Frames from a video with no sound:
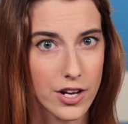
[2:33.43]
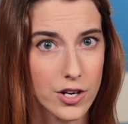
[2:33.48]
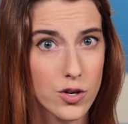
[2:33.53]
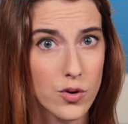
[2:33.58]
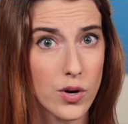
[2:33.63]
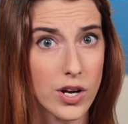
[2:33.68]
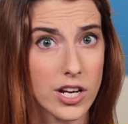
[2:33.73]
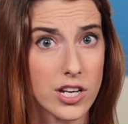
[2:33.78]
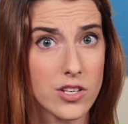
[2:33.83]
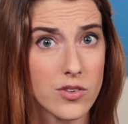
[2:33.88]

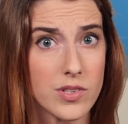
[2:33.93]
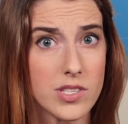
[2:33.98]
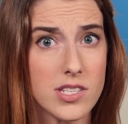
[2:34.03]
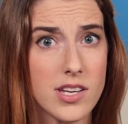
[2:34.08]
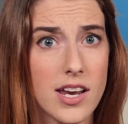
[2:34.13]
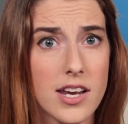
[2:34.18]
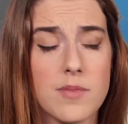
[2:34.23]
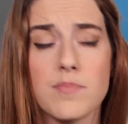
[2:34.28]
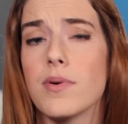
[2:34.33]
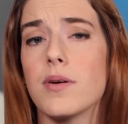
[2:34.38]
according to a
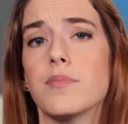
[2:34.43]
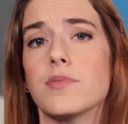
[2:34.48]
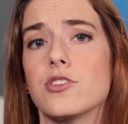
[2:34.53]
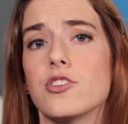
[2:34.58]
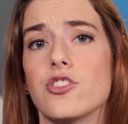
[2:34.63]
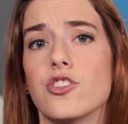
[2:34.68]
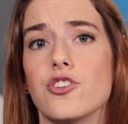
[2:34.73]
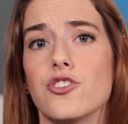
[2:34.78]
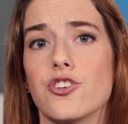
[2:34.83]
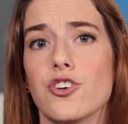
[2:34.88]
study
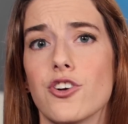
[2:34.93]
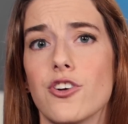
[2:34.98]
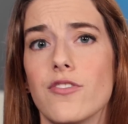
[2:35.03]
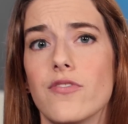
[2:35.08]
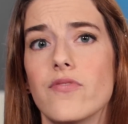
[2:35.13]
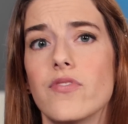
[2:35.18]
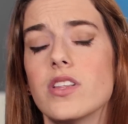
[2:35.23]
published in the journal